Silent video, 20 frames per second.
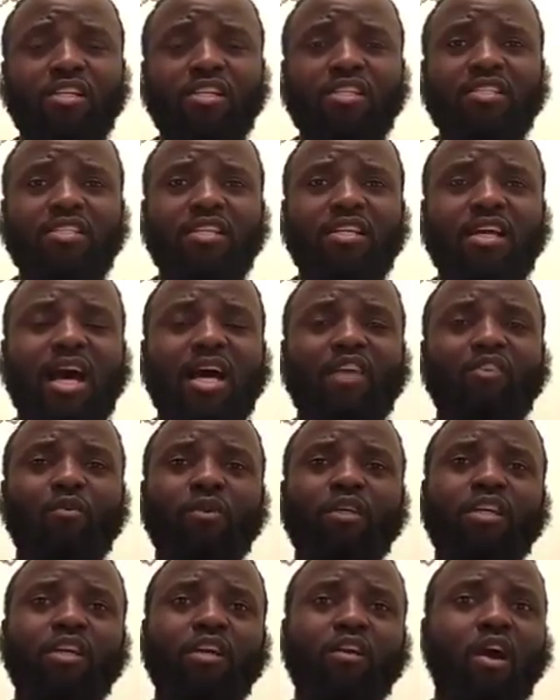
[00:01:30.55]
Listen, I
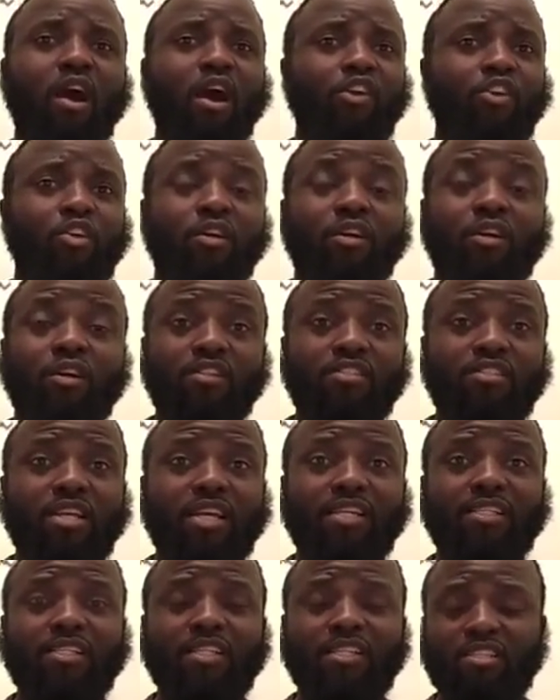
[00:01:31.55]
don't care how you're going to
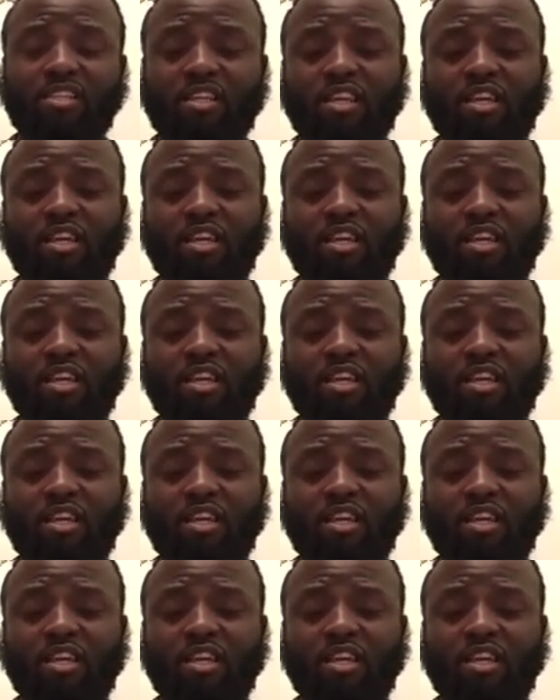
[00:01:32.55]
take this.